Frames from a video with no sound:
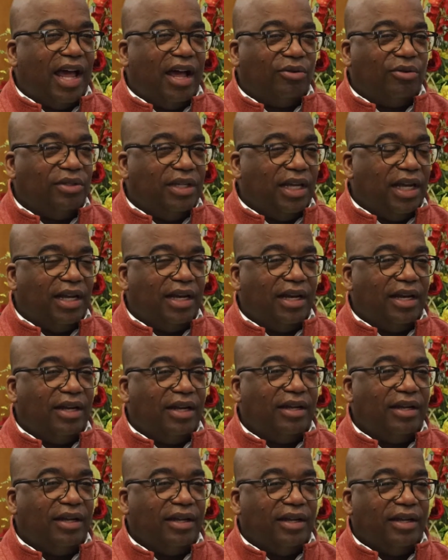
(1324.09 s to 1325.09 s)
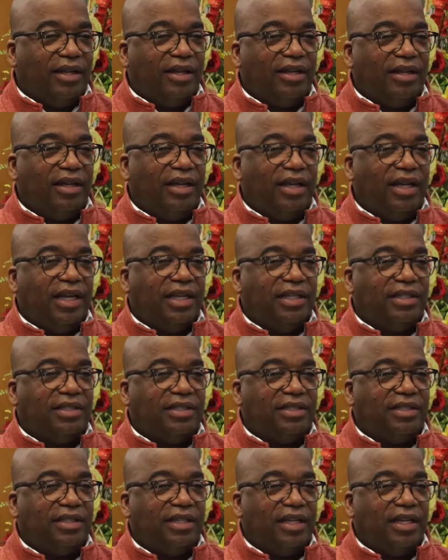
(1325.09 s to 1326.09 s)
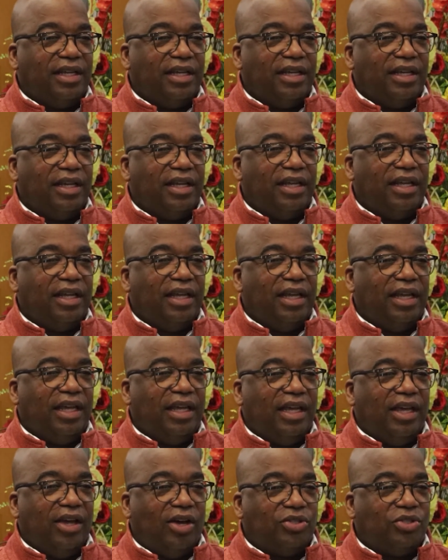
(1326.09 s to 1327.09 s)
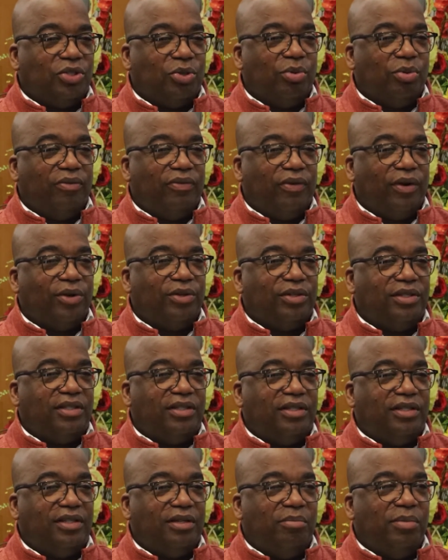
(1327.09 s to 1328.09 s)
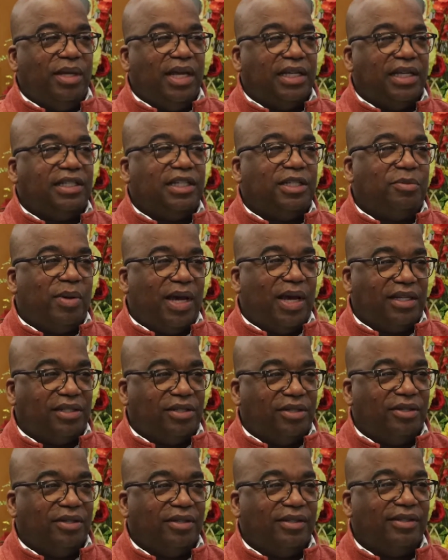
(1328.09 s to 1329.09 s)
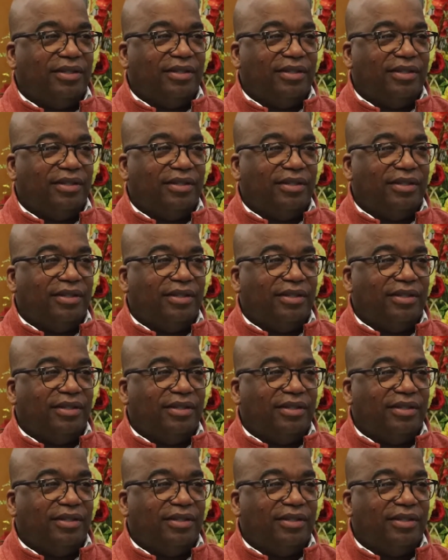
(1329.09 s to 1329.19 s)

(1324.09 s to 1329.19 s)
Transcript: out yet is he also refers to me as his pastor